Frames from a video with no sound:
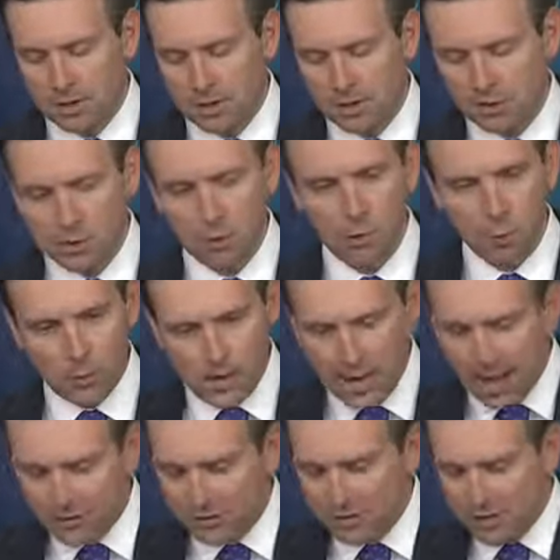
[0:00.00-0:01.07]
So we
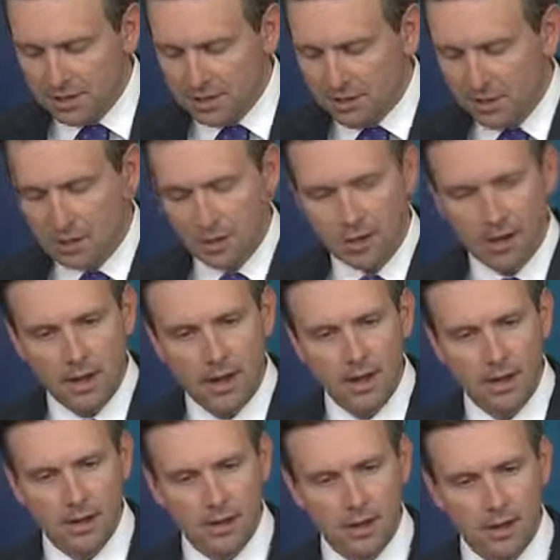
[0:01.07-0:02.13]
have seen
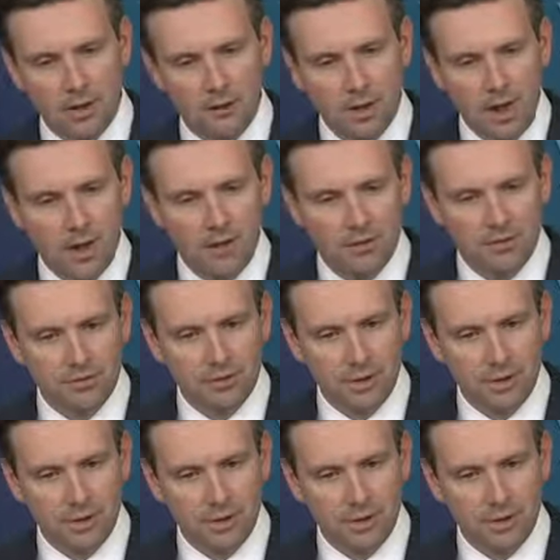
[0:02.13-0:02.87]
a lot of